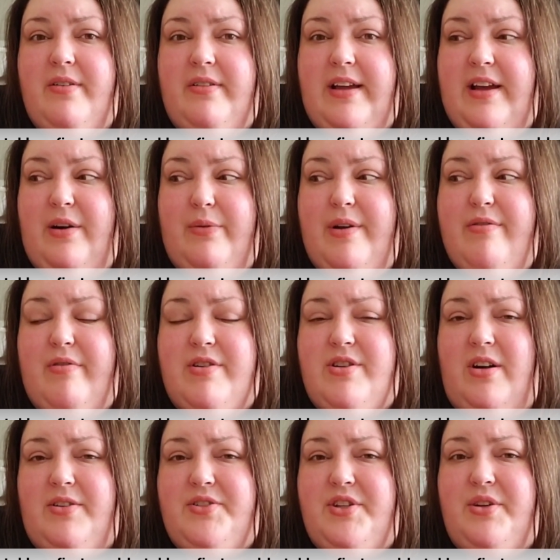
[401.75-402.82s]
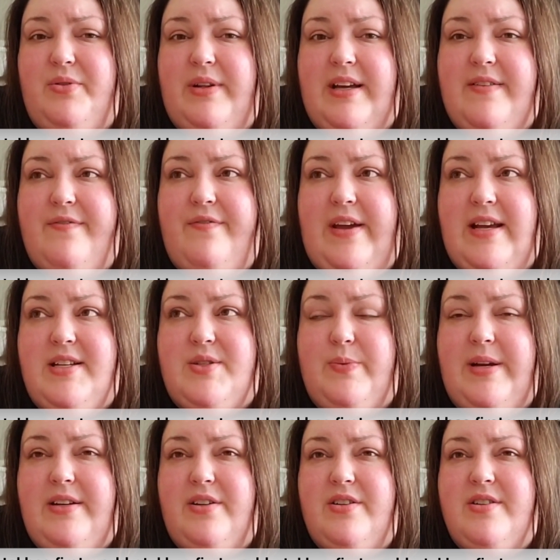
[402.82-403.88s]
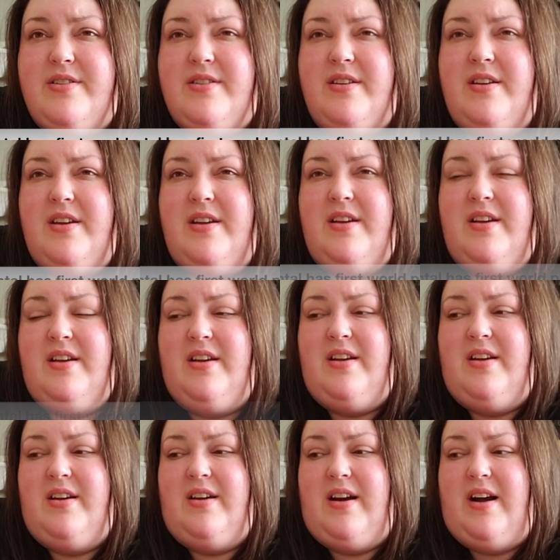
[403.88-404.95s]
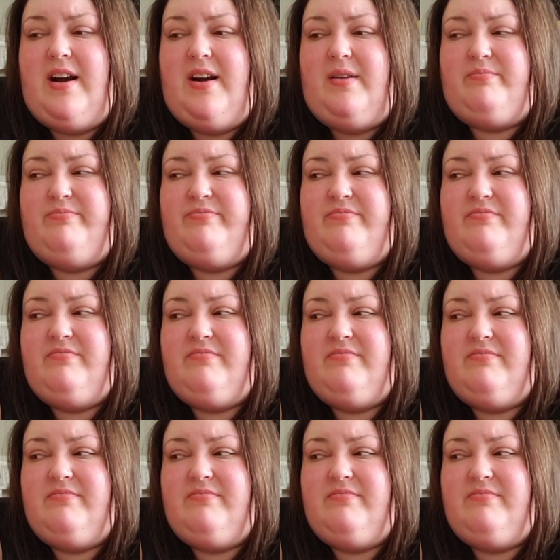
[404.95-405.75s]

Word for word: Like, erythritol, too. Like, fake sweeteners. Um,